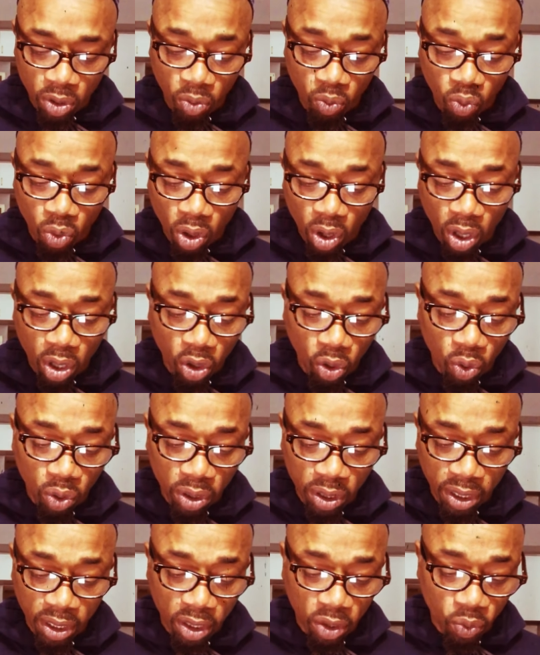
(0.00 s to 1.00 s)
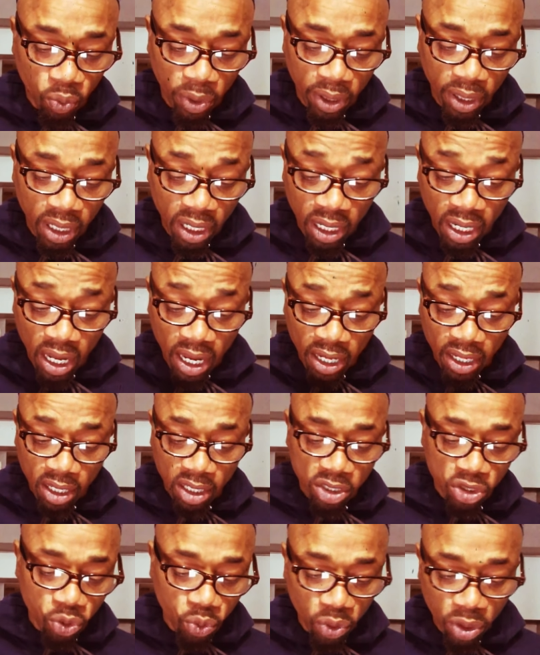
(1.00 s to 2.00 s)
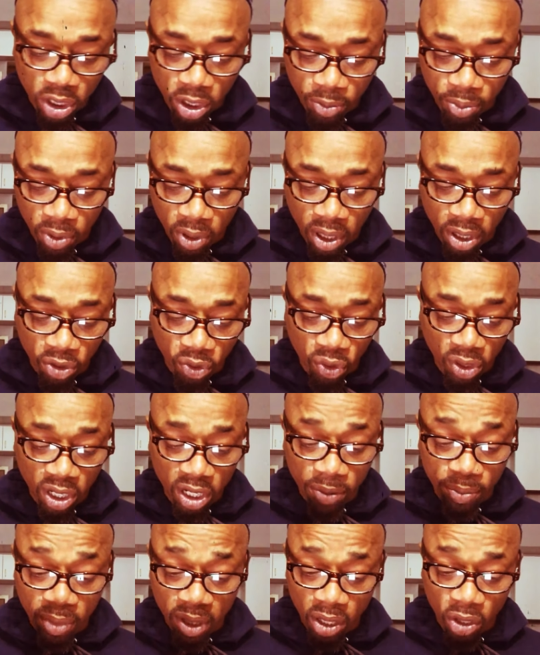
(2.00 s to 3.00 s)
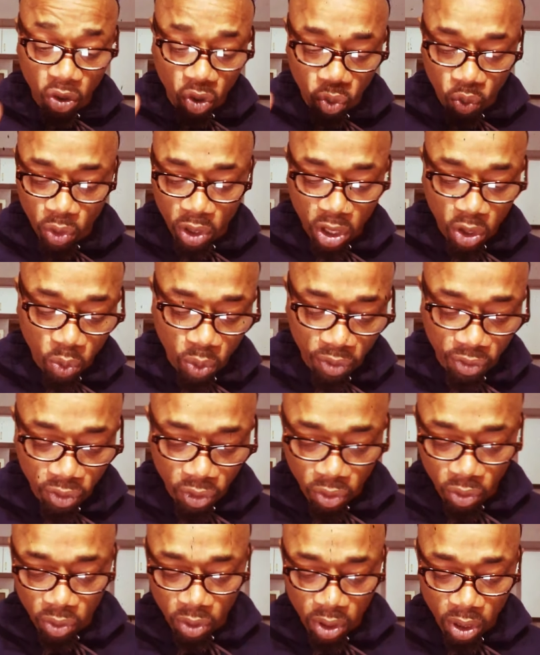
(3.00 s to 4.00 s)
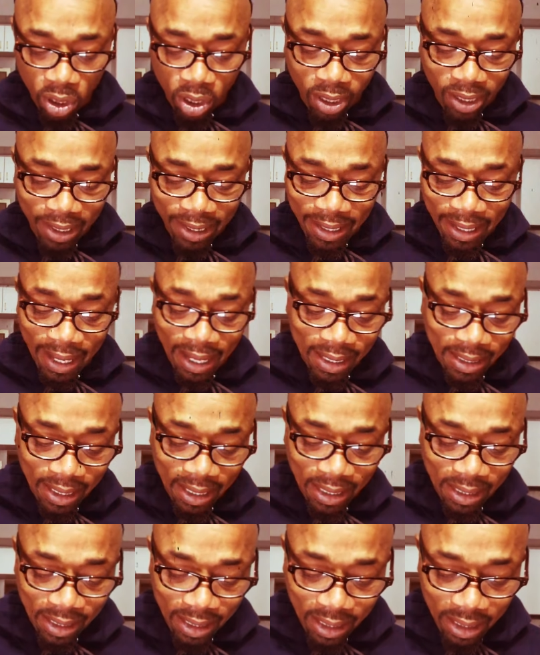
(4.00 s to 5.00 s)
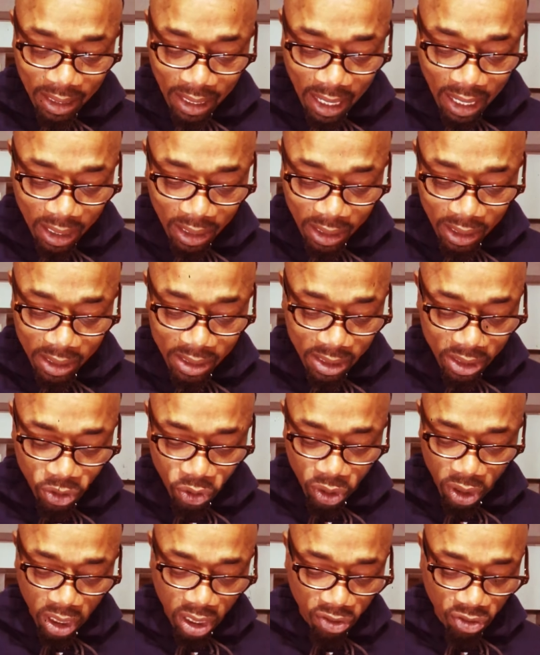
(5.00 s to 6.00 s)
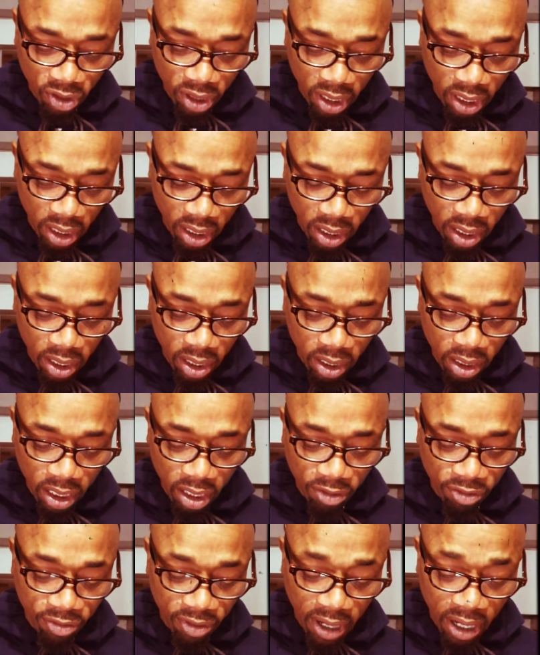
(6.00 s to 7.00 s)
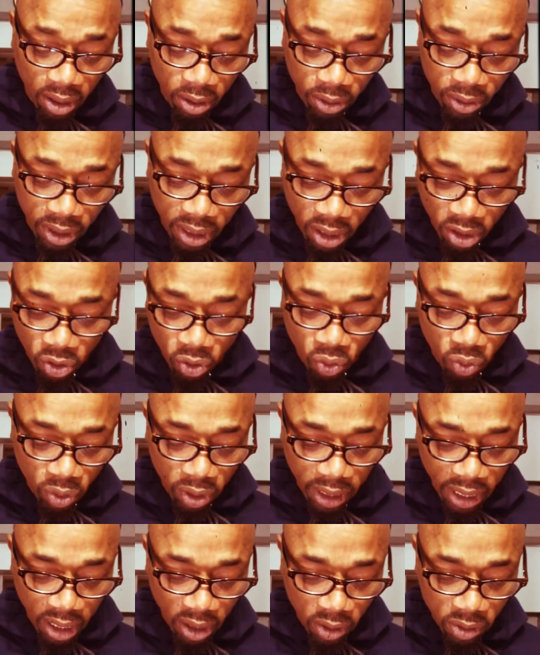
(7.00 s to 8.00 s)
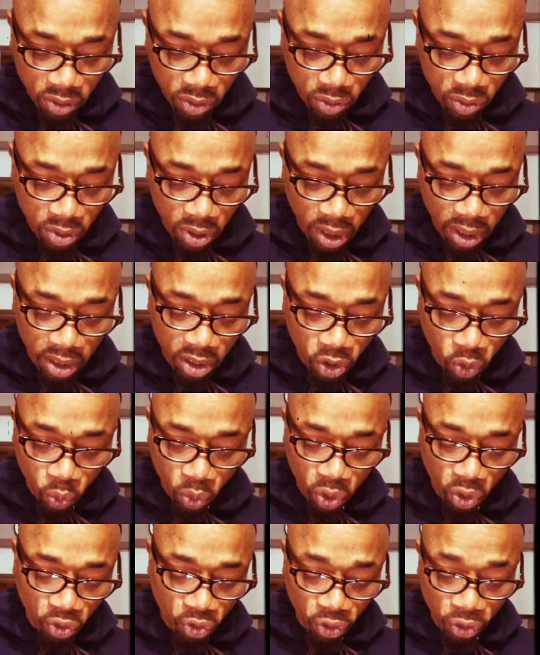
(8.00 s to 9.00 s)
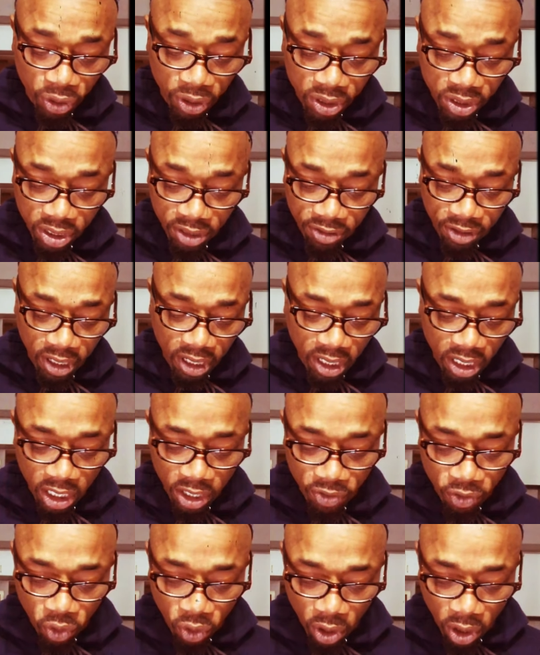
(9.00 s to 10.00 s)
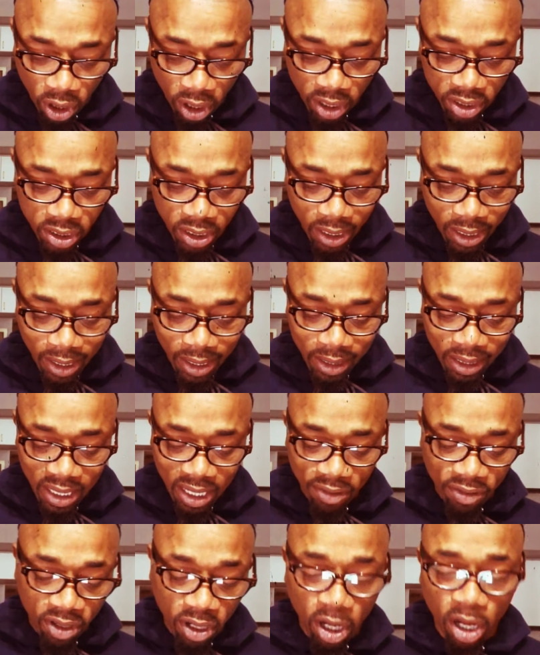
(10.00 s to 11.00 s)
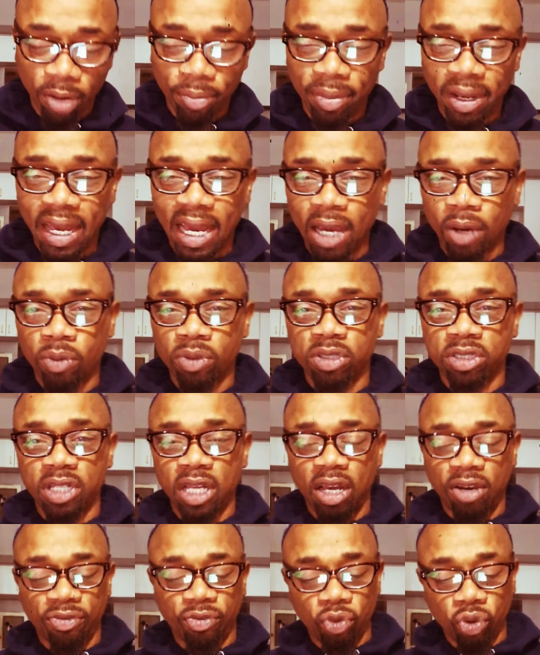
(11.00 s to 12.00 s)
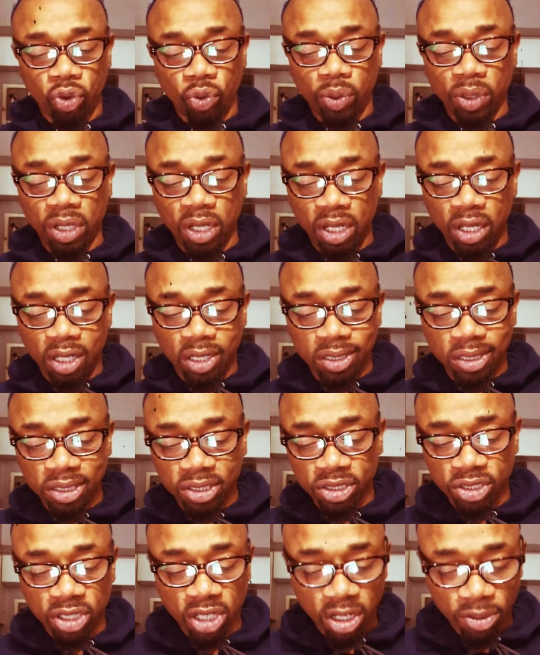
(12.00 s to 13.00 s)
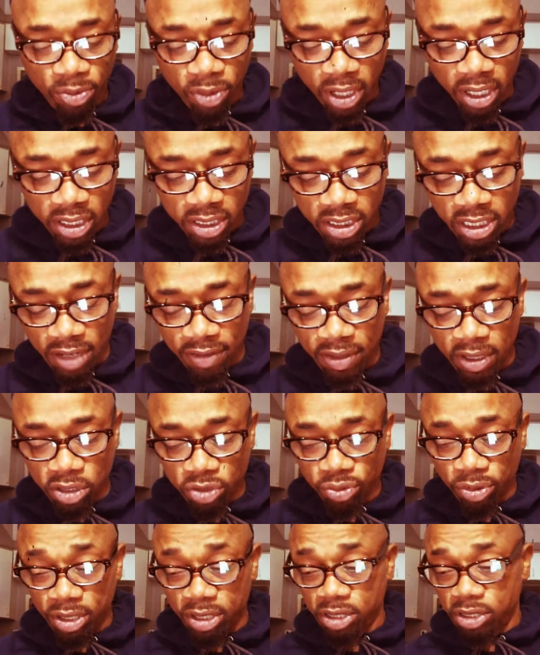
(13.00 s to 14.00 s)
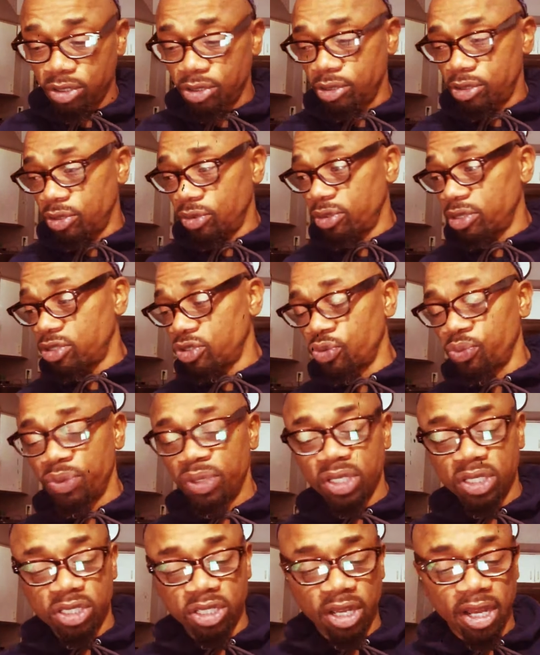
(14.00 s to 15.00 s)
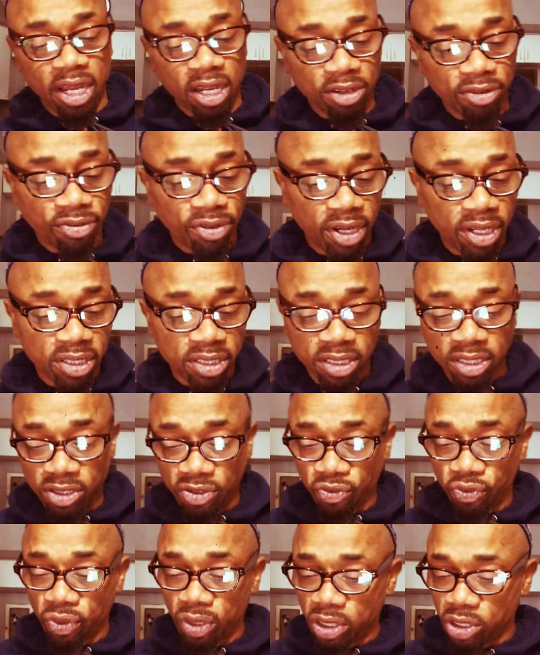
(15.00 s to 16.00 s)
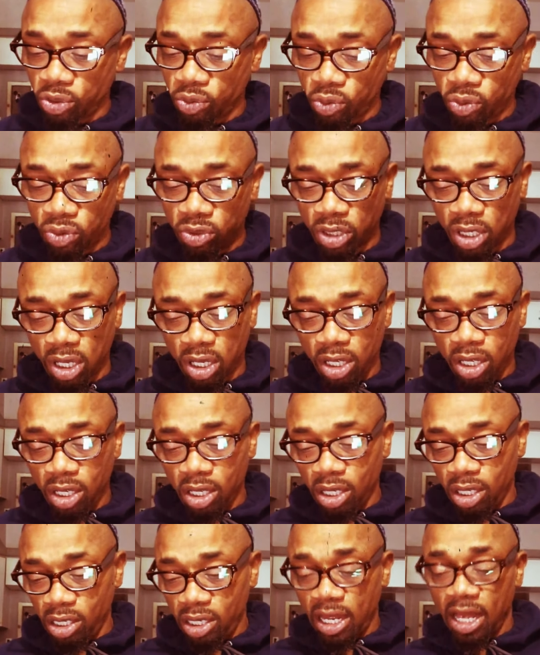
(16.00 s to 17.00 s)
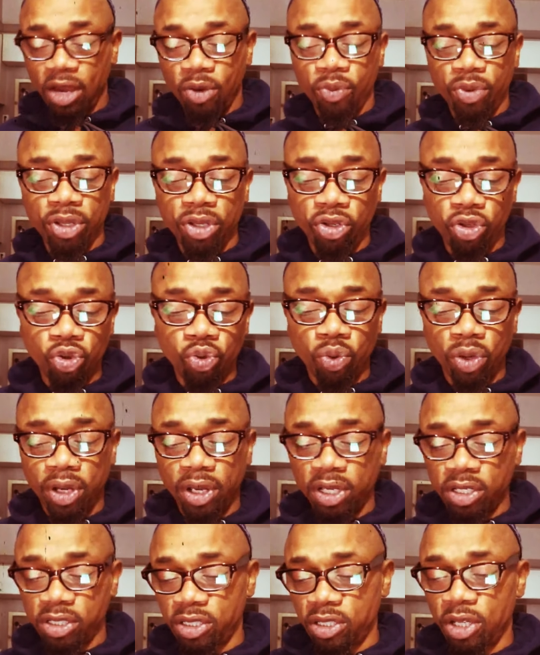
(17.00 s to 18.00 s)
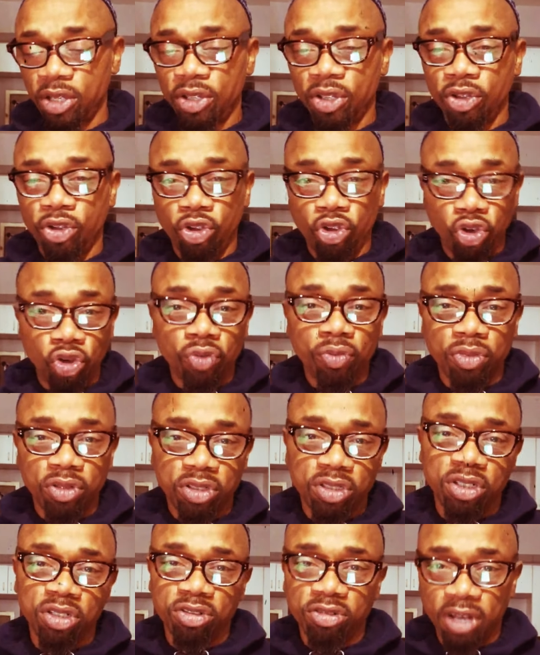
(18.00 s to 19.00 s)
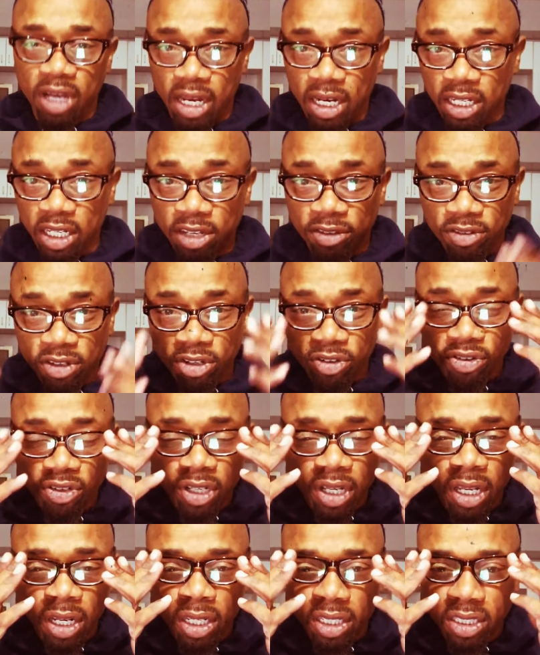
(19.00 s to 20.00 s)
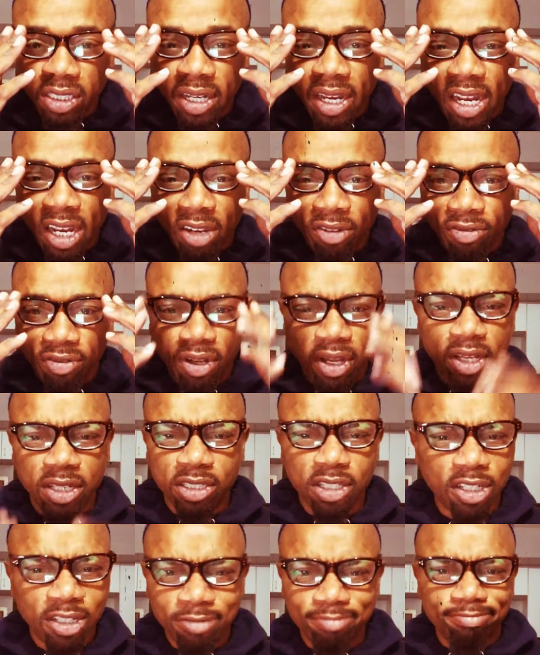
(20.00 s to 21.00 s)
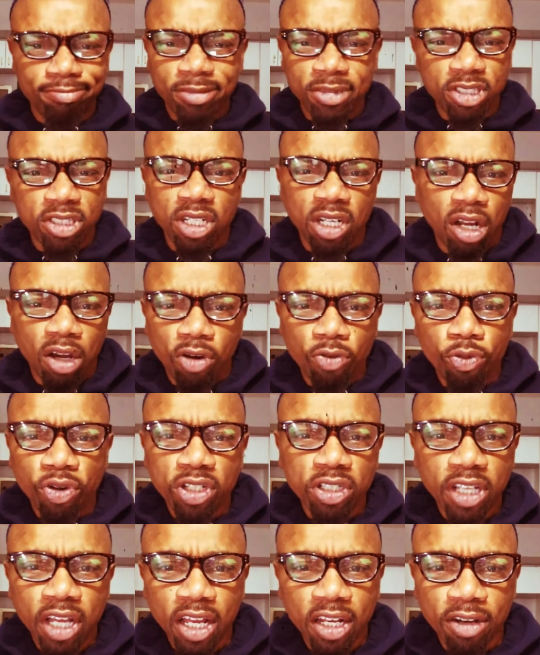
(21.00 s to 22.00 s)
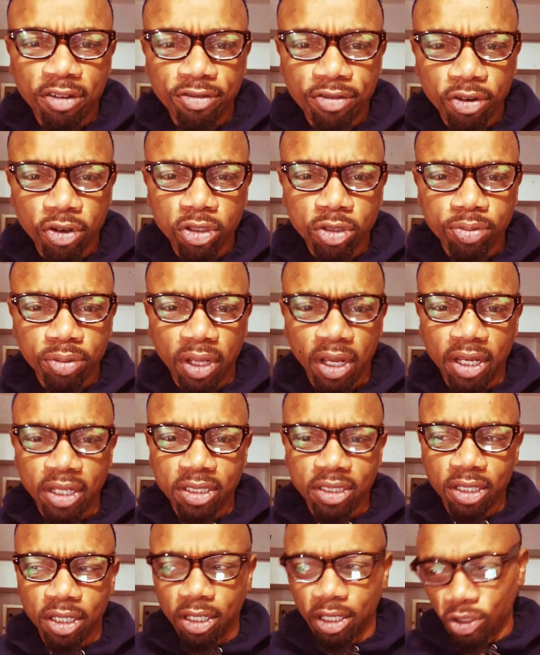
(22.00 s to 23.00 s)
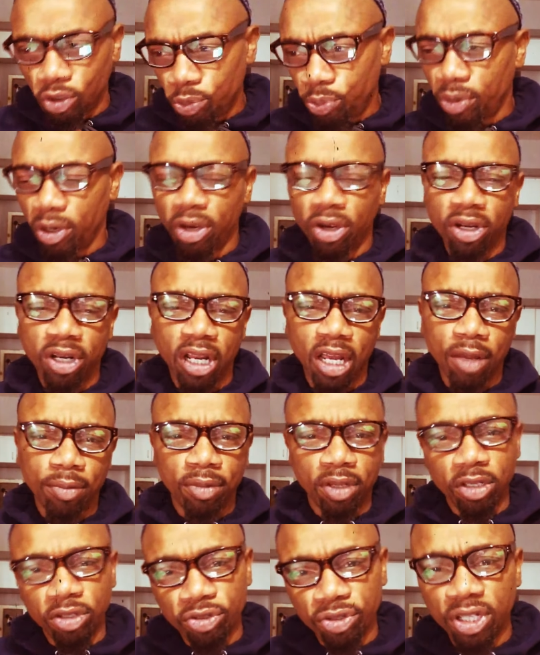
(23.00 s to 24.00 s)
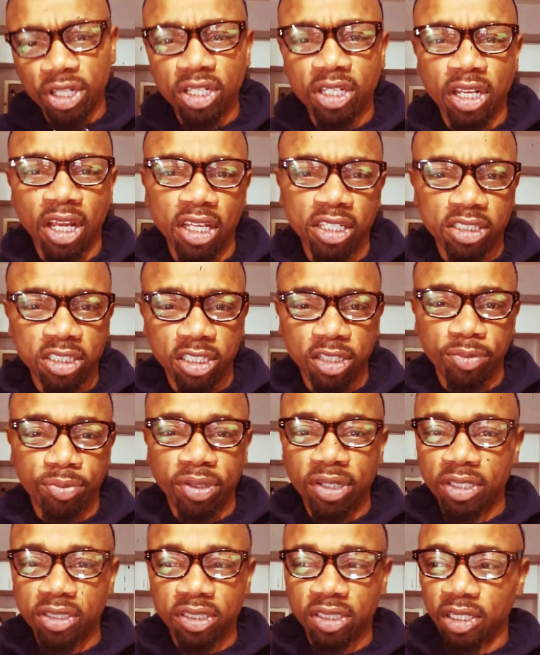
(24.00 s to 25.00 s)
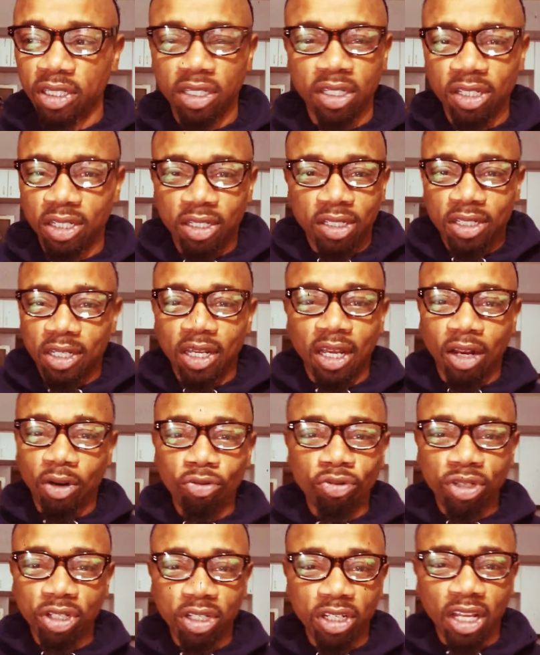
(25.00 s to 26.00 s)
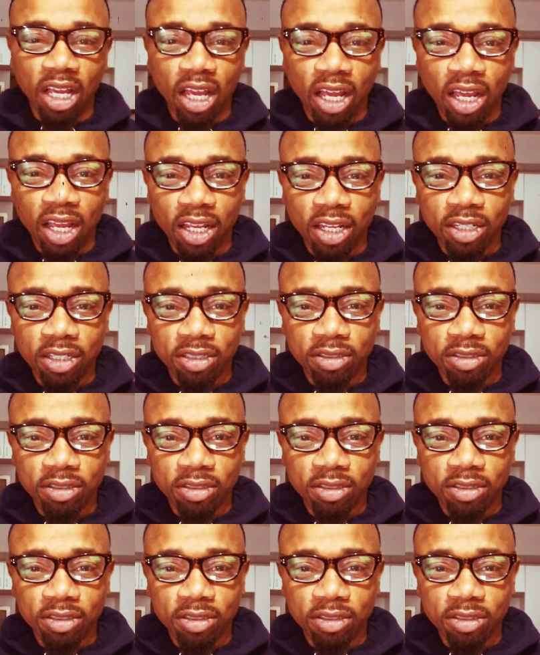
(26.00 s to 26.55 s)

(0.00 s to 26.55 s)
Walk only in the way that I enjoin upon you, that it may go well with you. Yet they did not listen or give ear. They followed their own counsels, the willfulness of their evil hearts. They have gone backwards, not forward. This Jeremiah 7 and 22. So it's so many sacrifices and rituals that we do as humans to try to give the creator sacrifice. We said, I don't want that in the first place you burn that meat, you eat that shit basically. I don't need that.